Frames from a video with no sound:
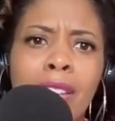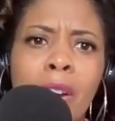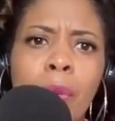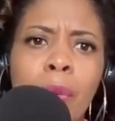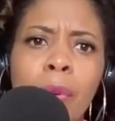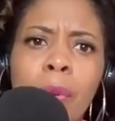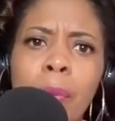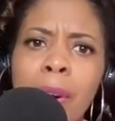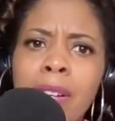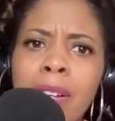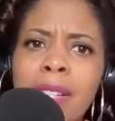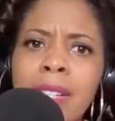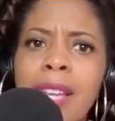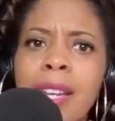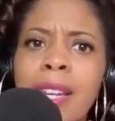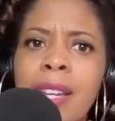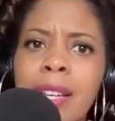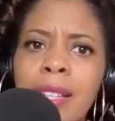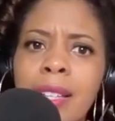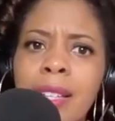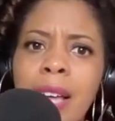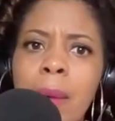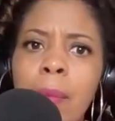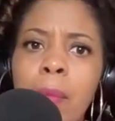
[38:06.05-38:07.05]
We were
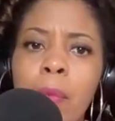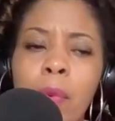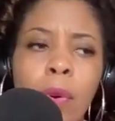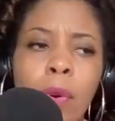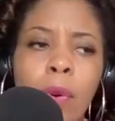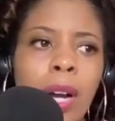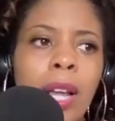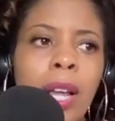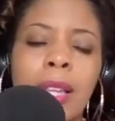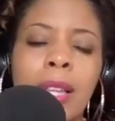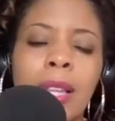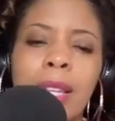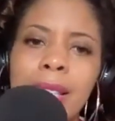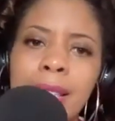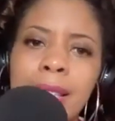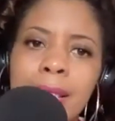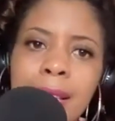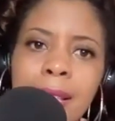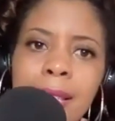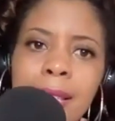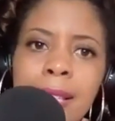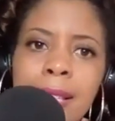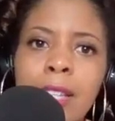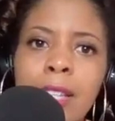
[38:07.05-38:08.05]
dating a lot more.
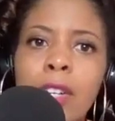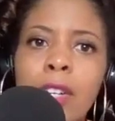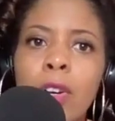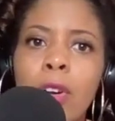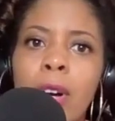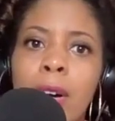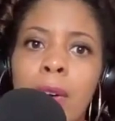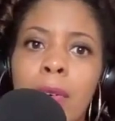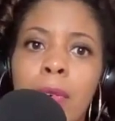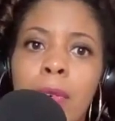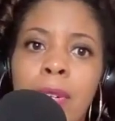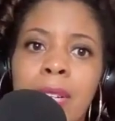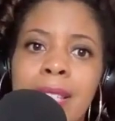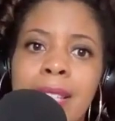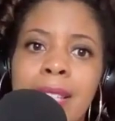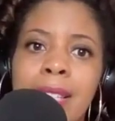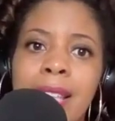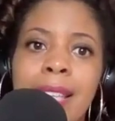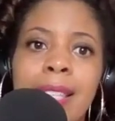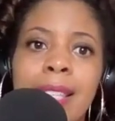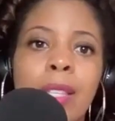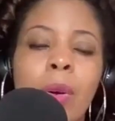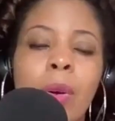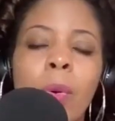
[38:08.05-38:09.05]
Let's continue to go out on these
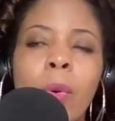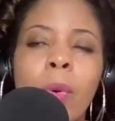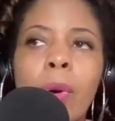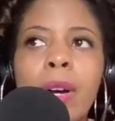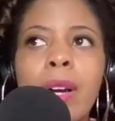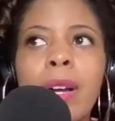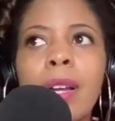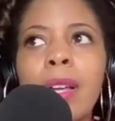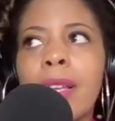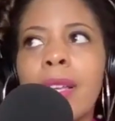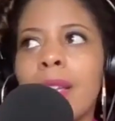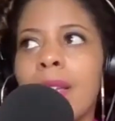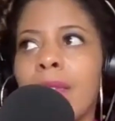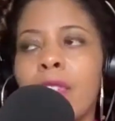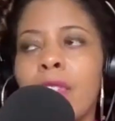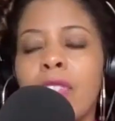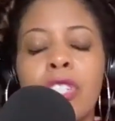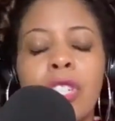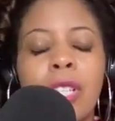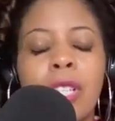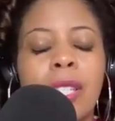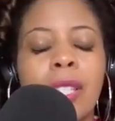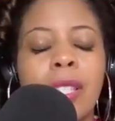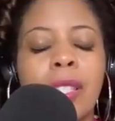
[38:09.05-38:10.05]
dates. Or if
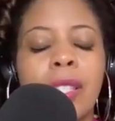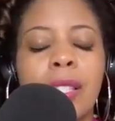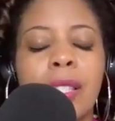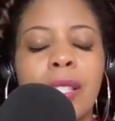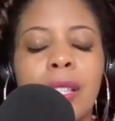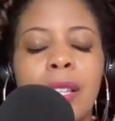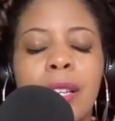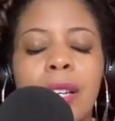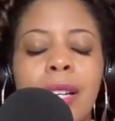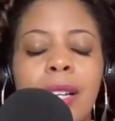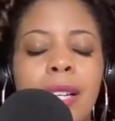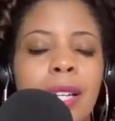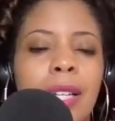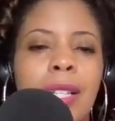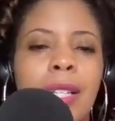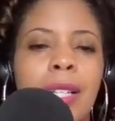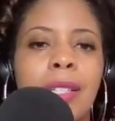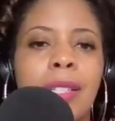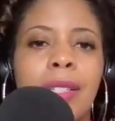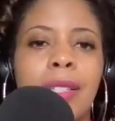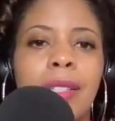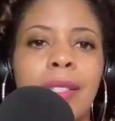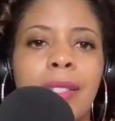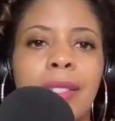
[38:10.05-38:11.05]
you just
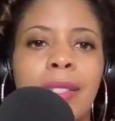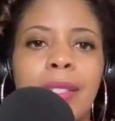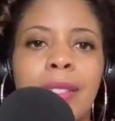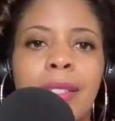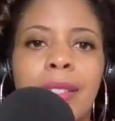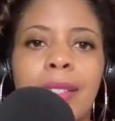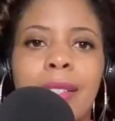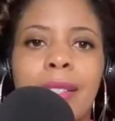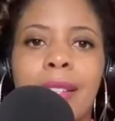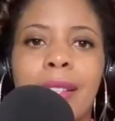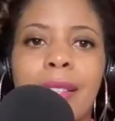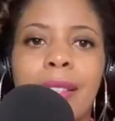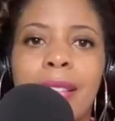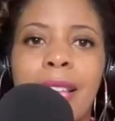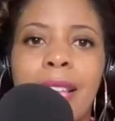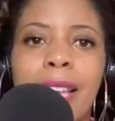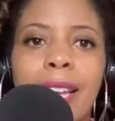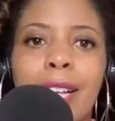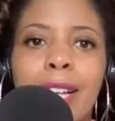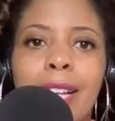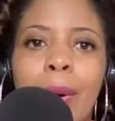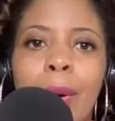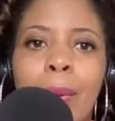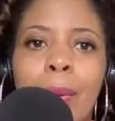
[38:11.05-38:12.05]
gonna
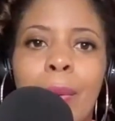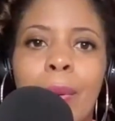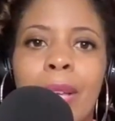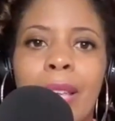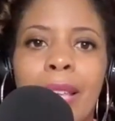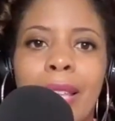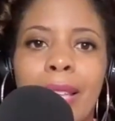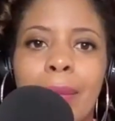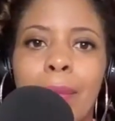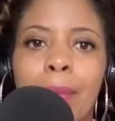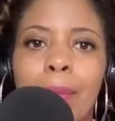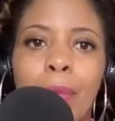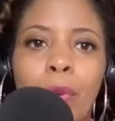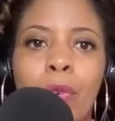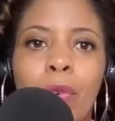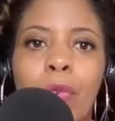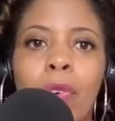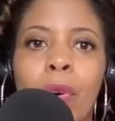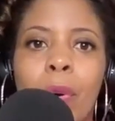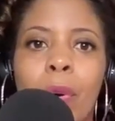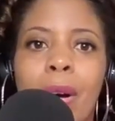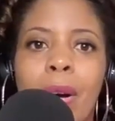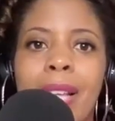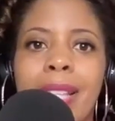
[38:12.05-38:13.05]
let it go and
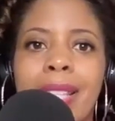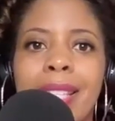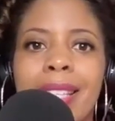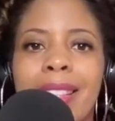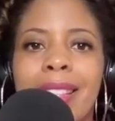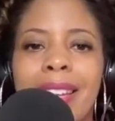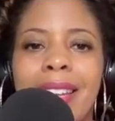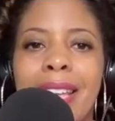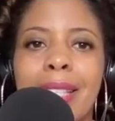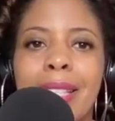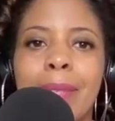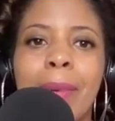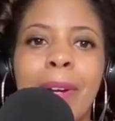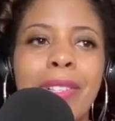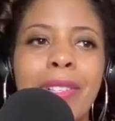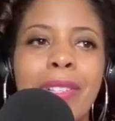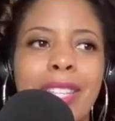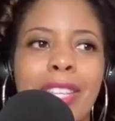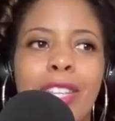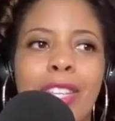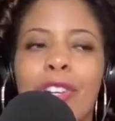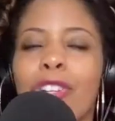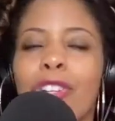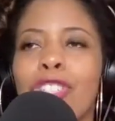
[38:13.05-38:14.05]
move on to the next
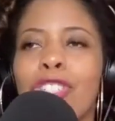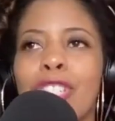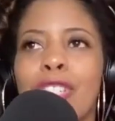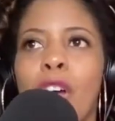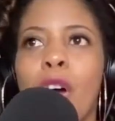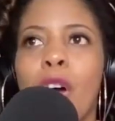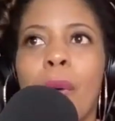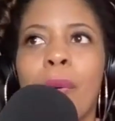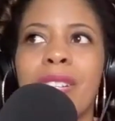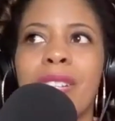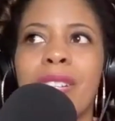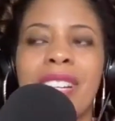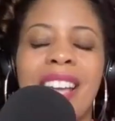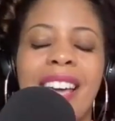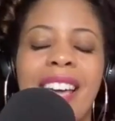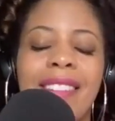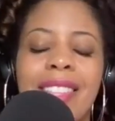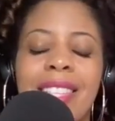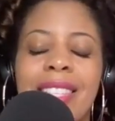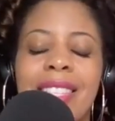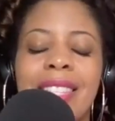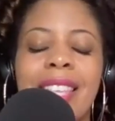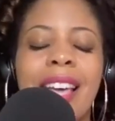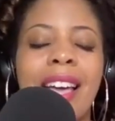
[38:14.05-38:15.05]
person, you're just always going to
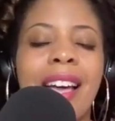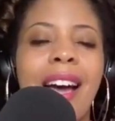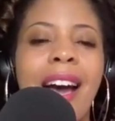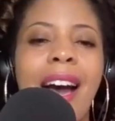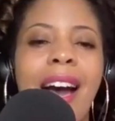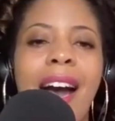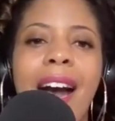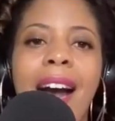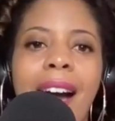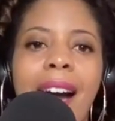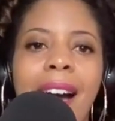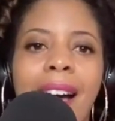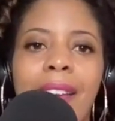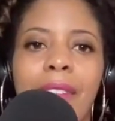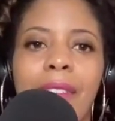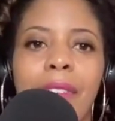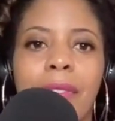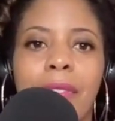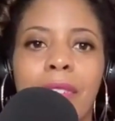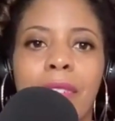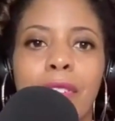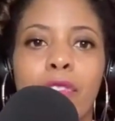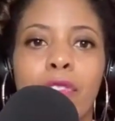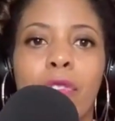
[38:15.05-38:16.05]
have this high
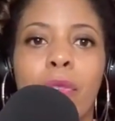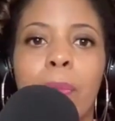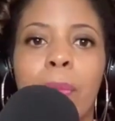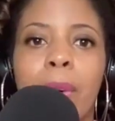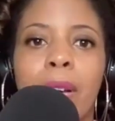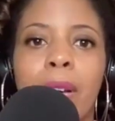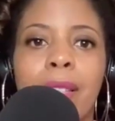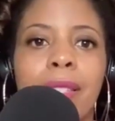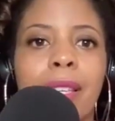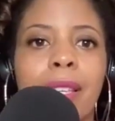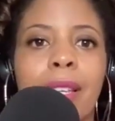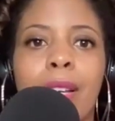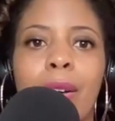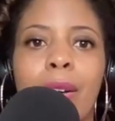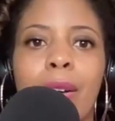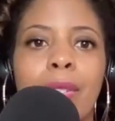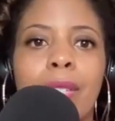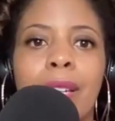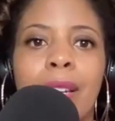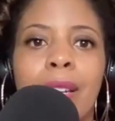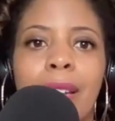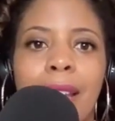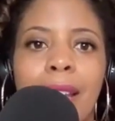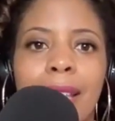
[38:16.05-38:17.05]
for the first few months and
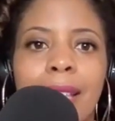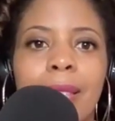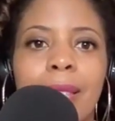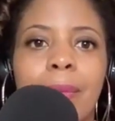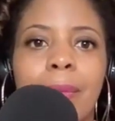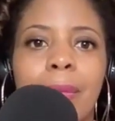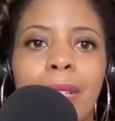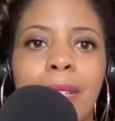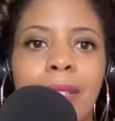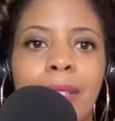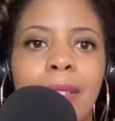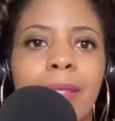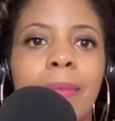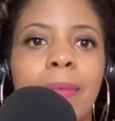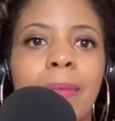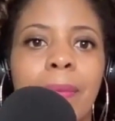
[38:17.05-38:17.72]
go to the next one.